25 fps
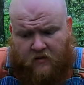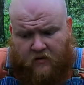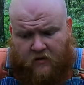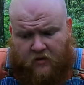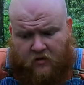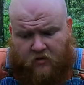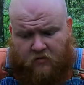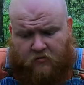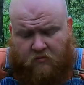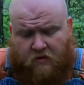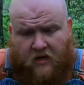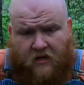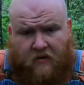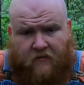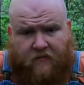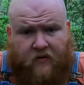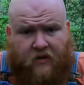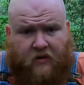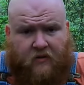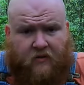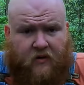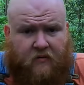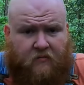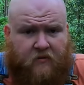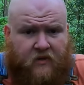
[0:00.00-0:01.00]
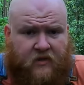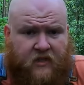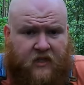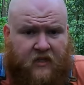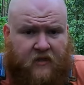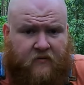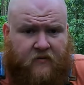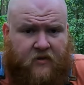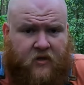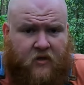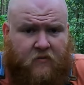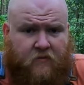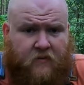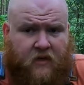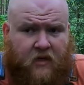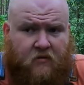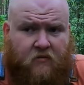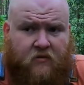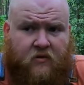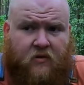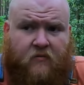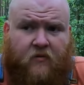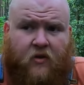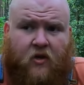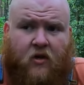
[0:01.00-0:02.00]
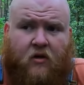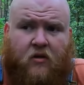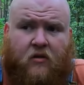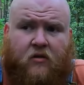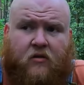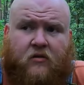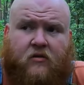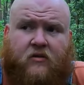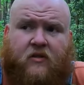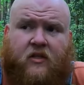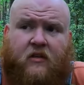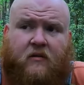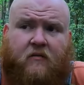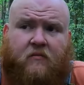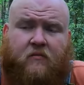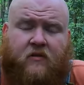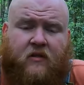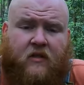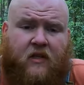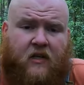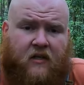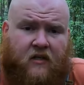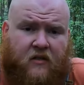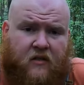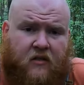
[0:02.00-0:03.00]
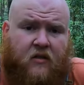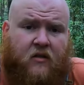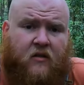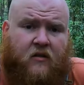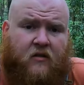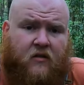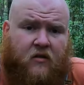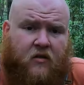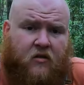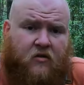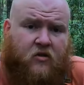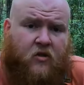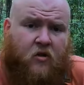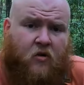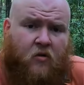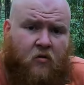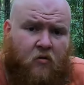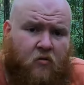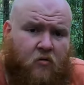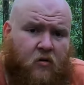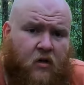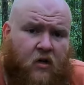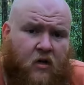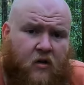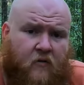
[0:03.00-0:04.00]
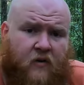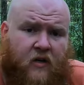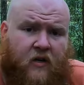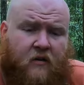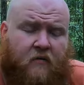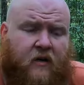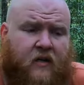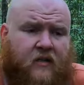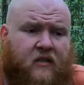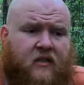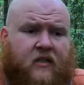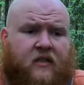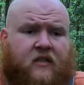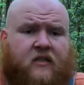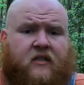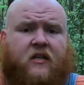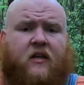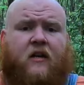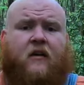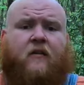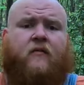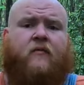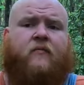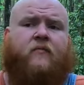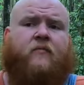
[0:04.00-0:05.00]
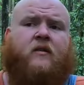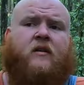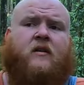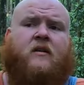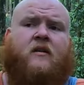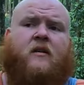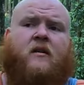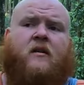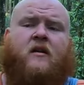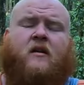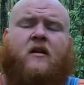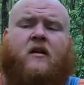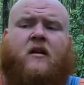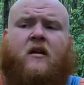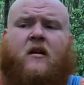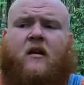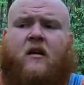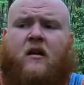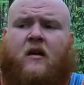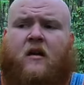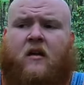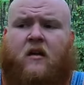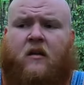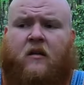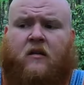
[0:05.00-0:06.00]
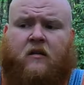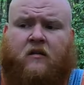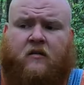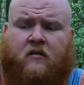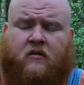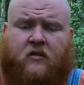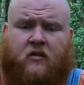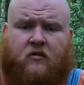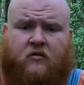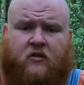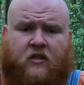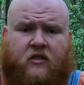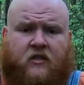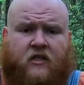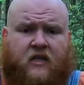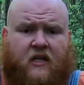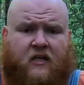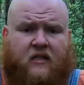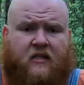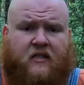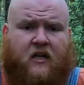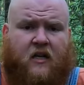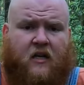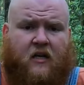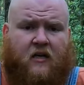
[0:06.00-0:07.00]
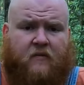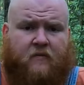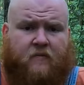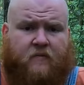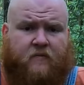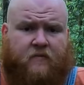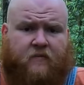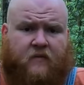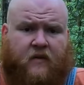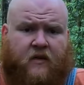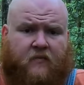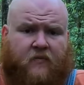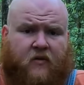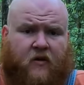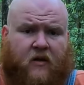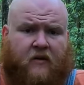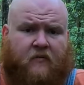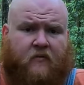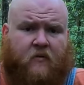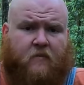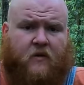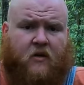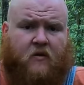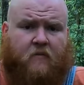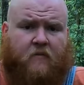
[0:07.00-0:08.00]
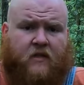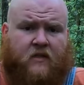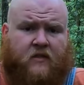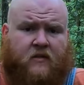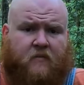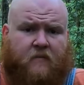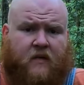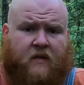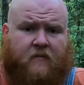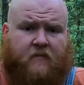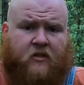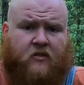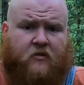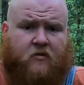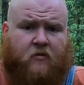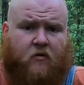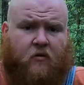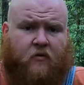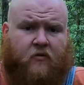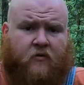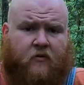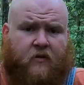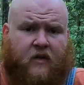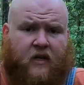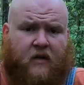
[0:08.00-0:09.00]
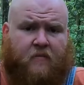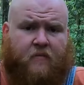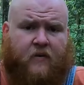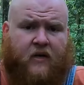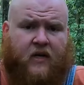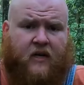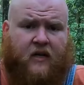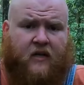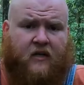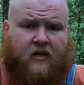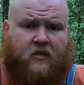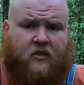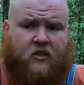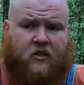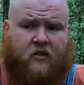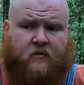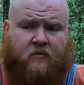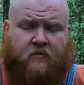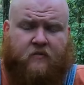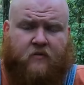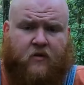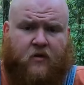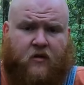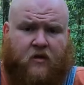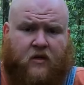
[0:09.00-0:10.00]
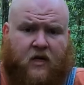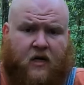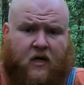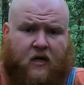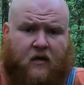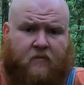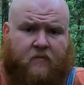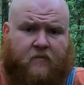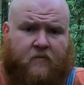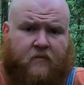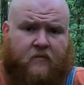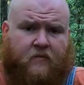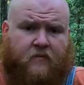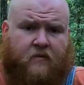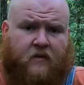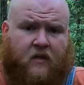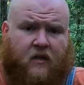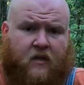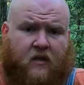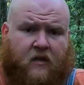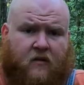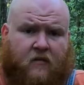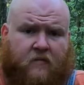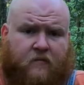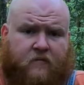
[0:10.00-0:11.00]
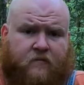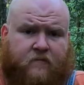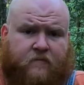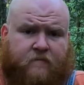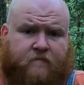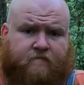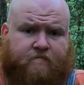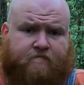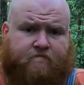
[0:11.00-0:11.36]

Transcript: there's quite a few that received two Medals of Honor. there's a whole lot of interesting stuff. So just take time, if you have a moment, to maybe scroll through that page, look up um,